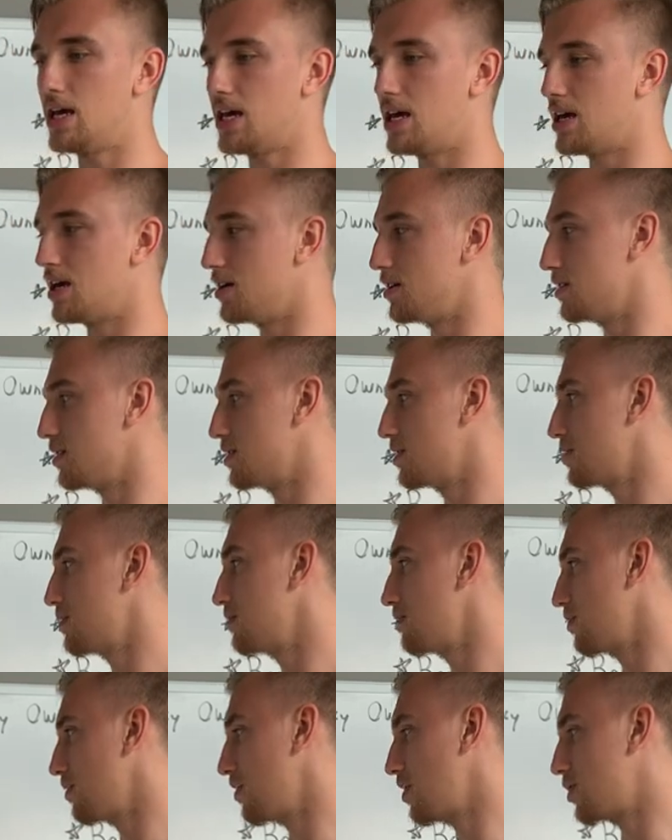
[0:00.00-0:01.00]
is
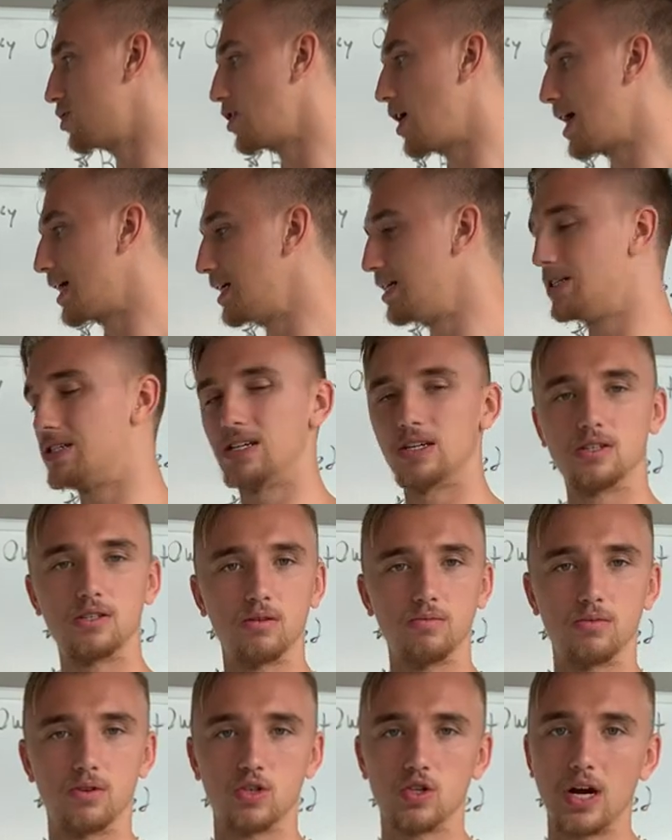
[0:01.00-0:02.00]
a tracking
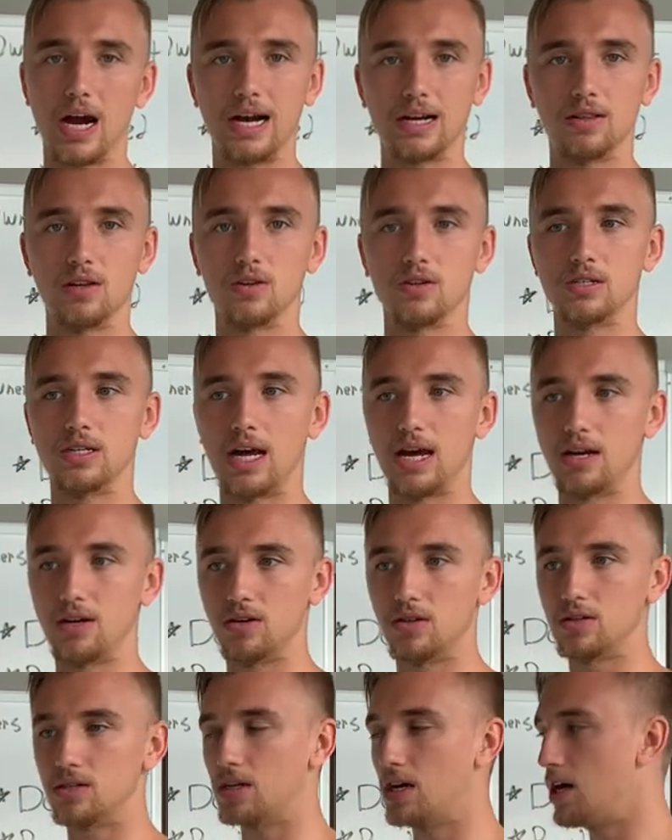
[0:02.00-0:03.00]
system to track their
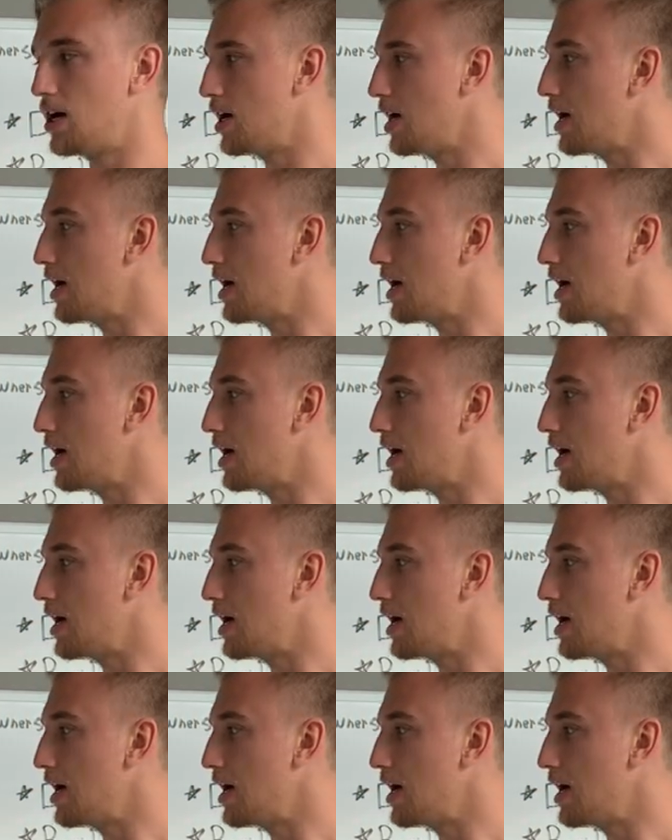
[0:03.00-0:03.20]
standards